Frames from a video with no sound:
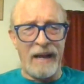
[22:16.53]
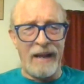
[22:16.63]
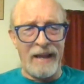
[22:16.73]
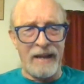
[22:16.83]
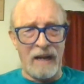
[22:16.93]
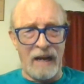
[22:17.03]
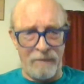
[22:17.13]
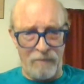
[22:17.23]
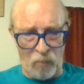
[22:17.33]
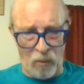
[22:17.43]
And
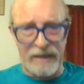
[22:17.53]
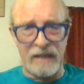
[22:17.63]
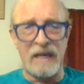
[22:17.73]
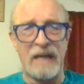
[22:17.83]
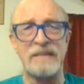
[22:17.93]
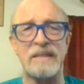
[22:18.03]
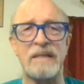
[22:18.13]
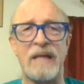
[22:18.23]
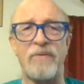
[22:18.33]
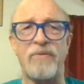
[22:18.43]
I'm
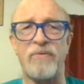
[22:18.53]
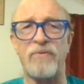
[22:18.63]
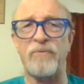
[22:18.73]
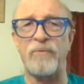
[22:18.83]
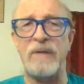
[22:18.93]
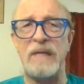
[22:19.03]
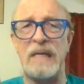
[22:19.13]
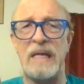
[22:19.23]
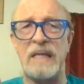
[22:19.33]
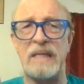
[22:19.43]
recognizing that
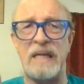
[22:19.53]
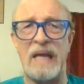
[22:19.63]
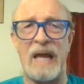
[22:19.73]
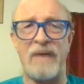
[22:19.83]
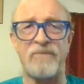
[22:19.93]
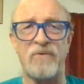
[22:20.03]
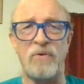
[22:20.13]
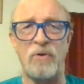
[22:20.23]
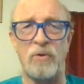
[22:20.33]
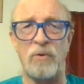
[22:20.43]
3 in the
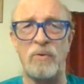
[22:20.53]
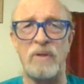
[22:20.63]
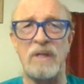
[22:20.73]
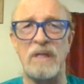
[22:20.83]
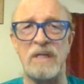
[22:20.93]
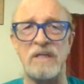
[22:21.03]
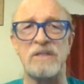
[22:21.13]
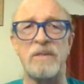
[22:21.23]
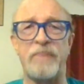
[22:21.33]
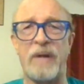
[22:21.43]
afternoon
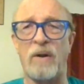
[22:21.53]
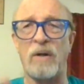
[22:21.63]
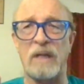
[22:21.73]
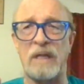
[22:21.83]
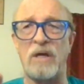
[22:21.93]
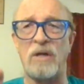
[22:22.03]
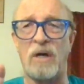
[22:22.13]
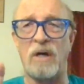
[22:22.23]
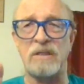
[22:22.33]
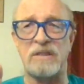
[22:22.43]
is apparently
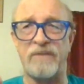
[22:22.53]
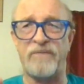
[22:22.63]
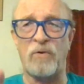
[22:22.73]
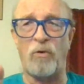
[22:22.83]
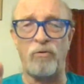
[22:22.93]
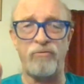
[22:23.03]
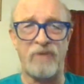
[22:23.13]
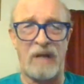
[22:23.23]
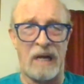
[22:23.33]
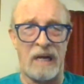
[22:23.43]
a difficult
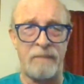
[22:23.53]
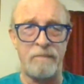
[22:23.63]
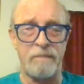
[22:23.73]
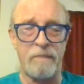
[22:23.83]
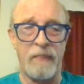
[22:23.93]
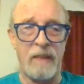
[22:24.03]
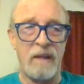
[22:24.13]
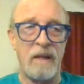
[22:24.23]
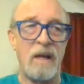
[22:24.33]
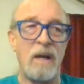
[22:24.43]
time.
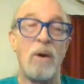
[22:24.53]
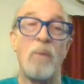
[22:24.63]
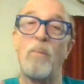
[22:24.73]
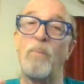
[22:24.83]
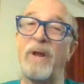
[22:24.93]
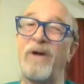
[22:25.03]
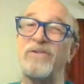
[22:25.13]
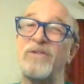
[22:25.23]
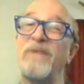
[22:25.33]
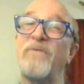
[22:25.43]
But I
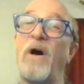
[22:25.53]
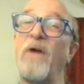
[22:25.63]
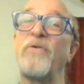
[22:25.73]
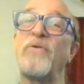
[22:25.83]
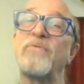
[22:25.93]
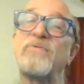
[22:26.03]
also have other